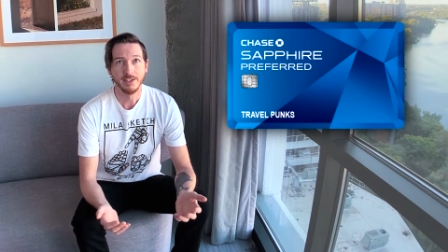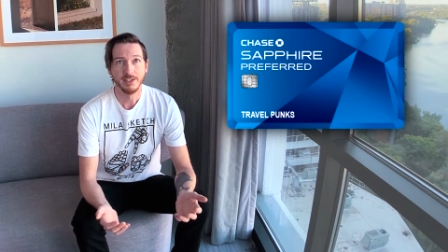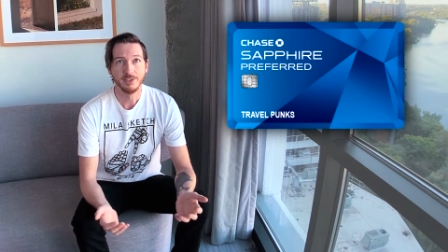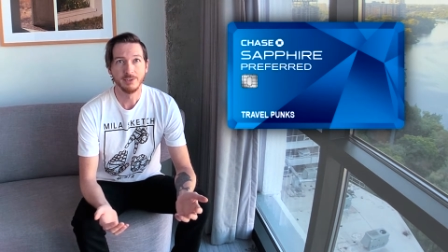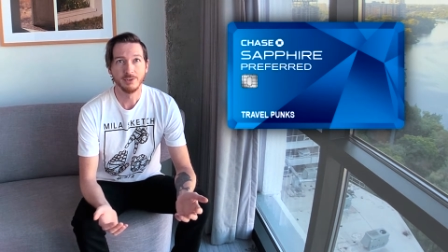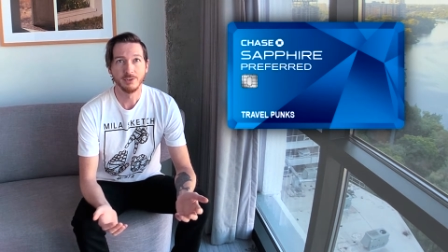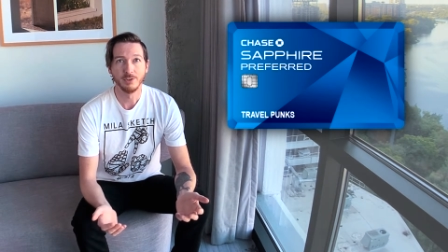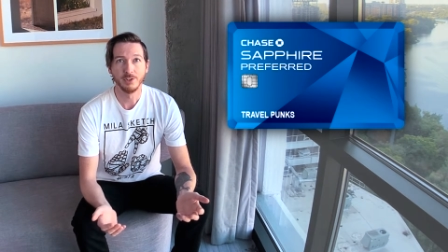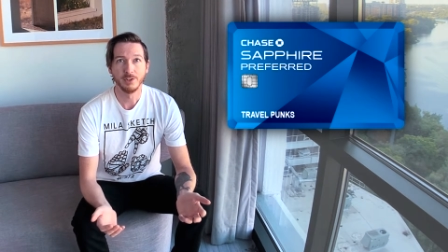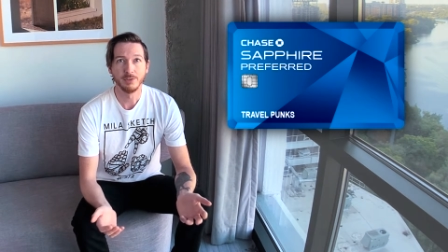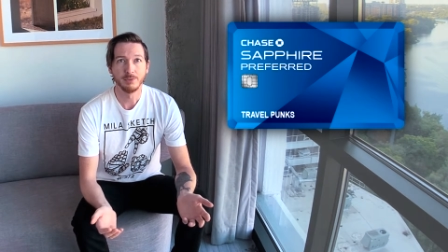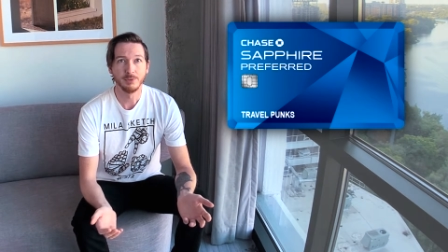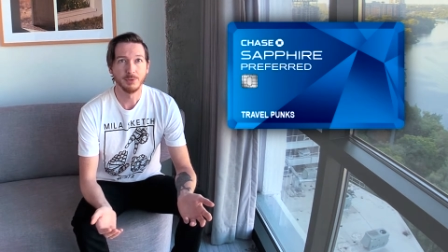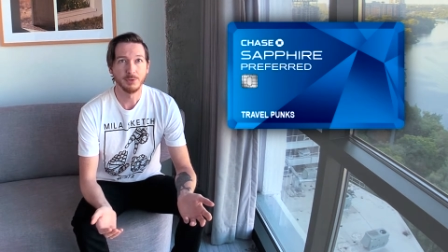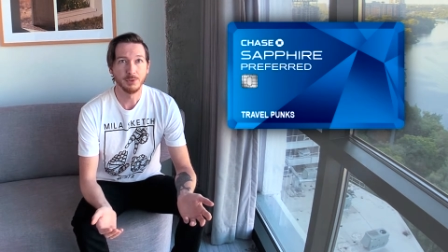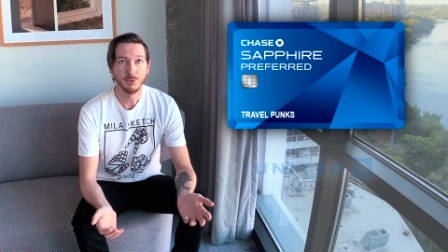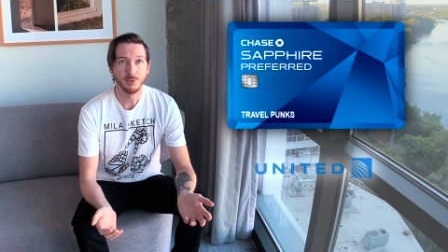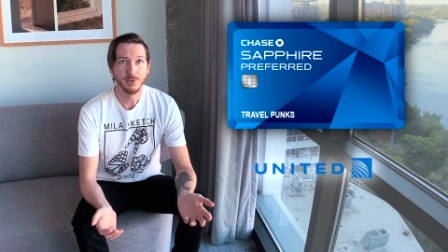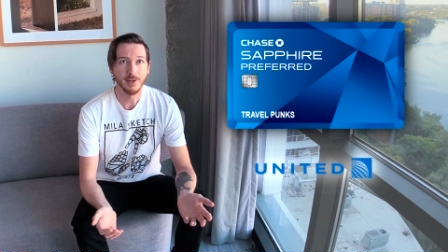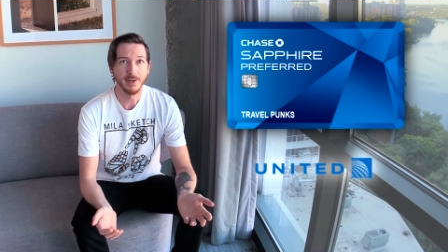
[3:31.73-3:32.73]
is great
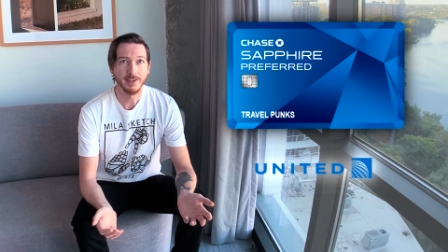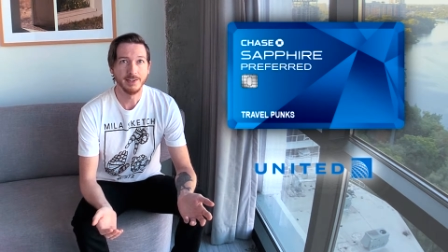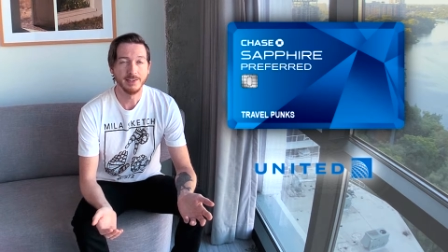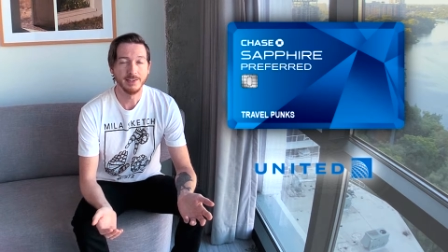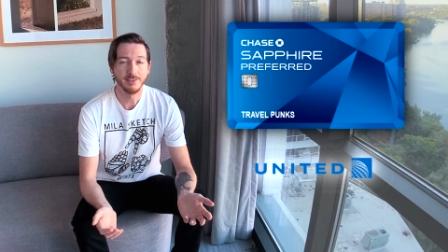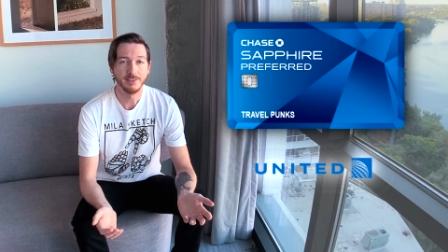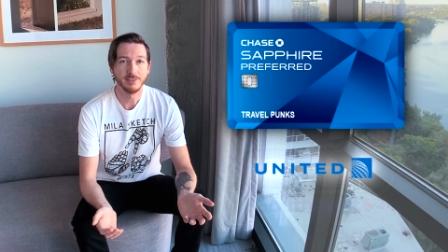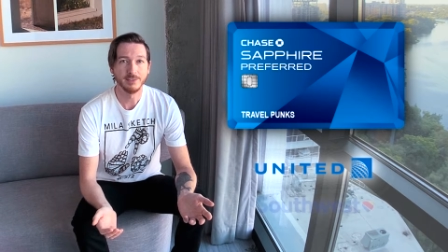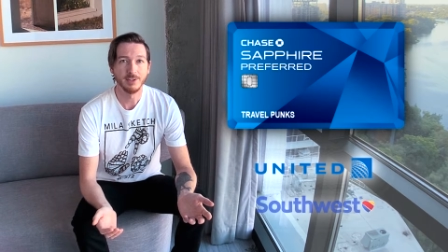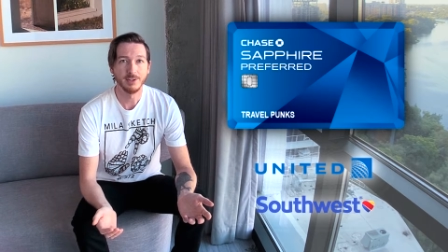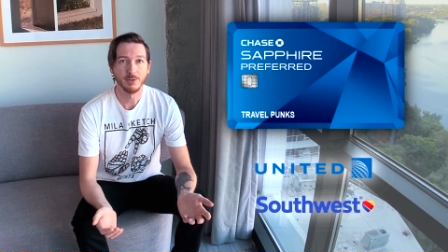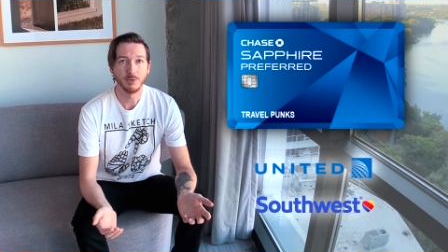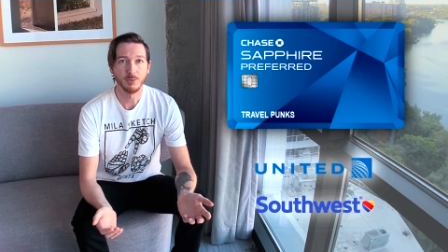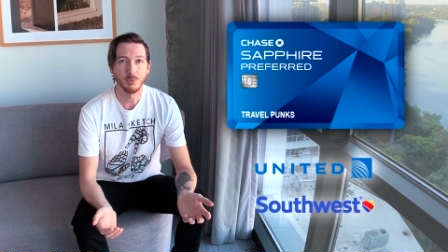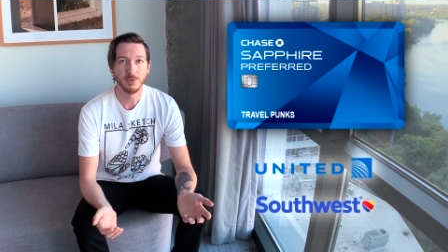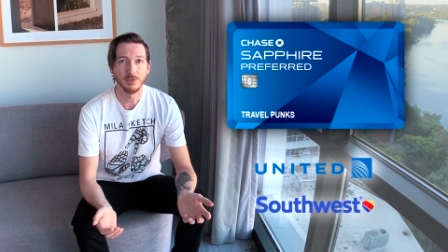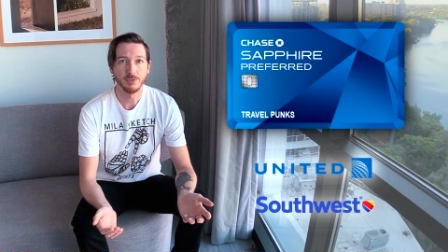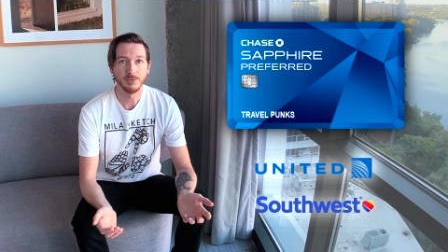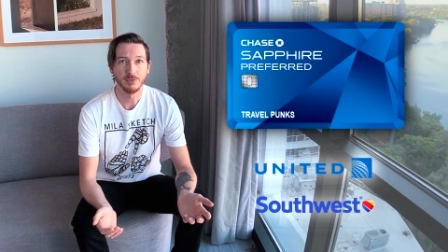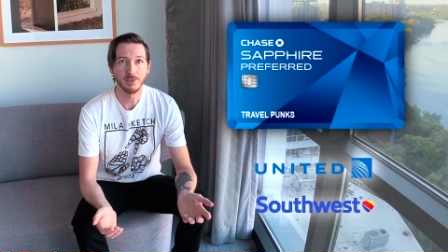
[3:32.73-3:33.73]
for United and
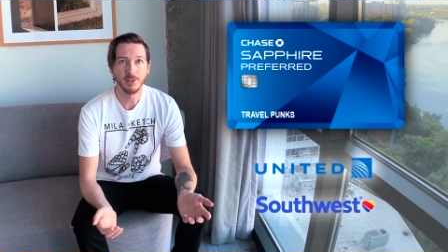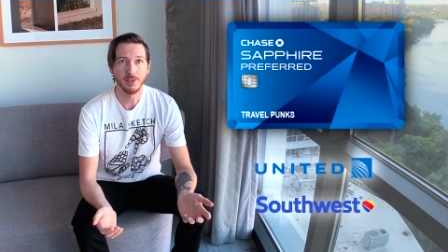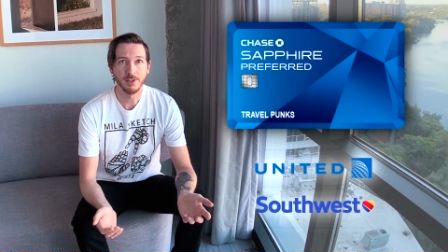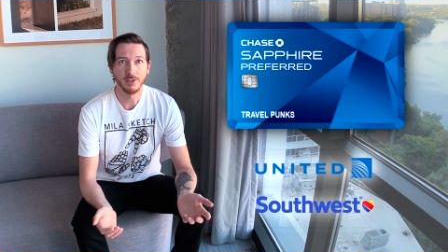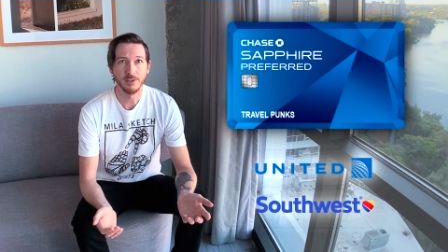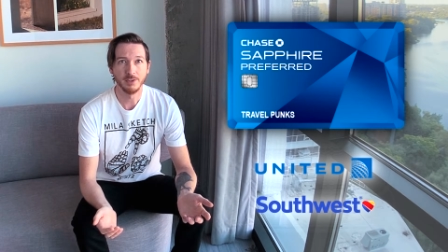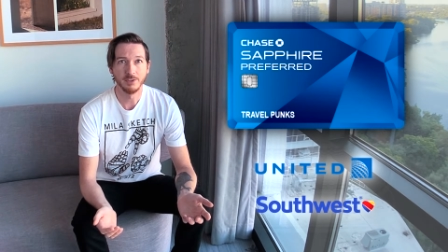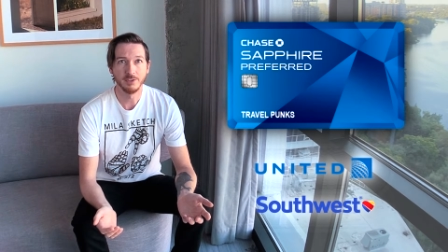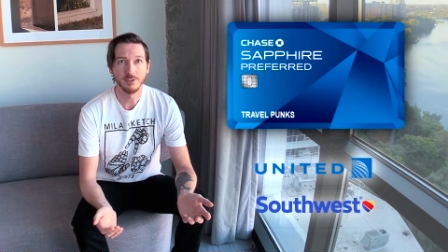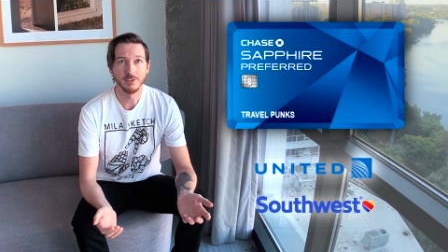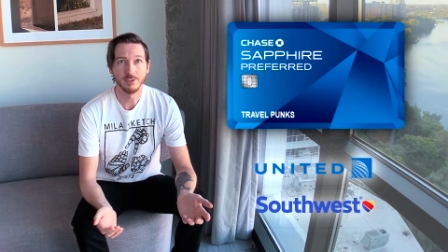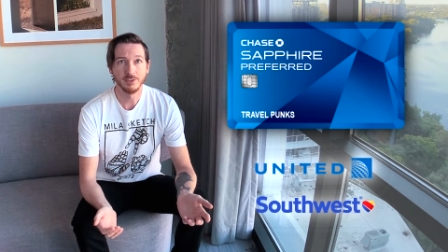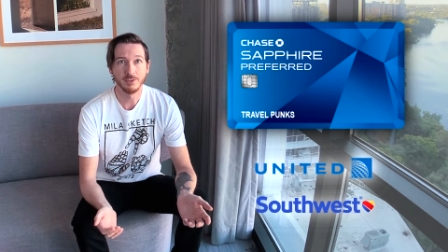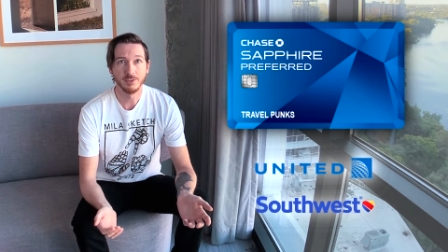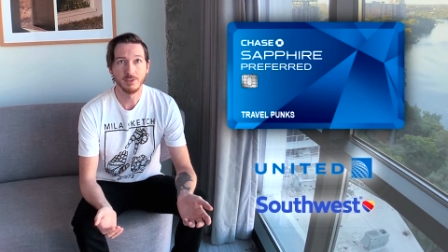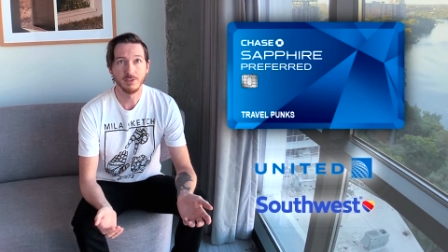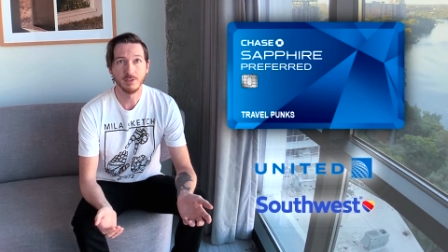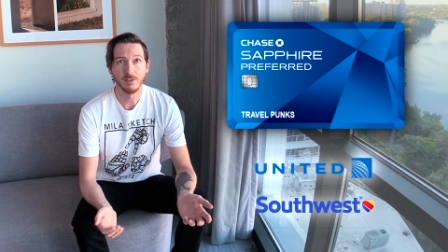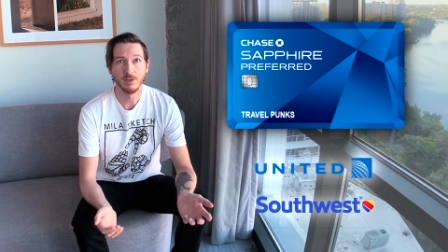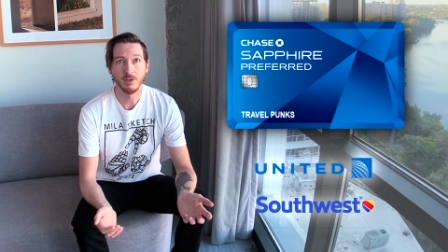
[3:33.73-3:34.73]
Southwest flyers
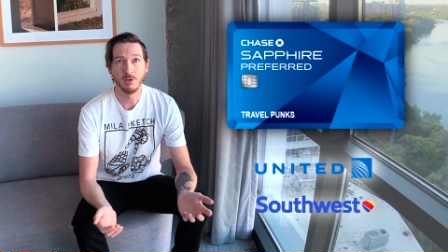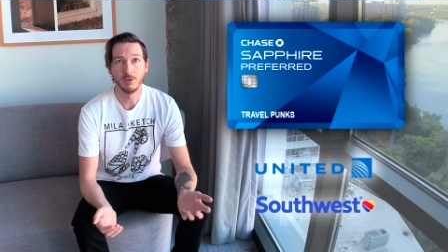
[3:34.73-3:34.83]
since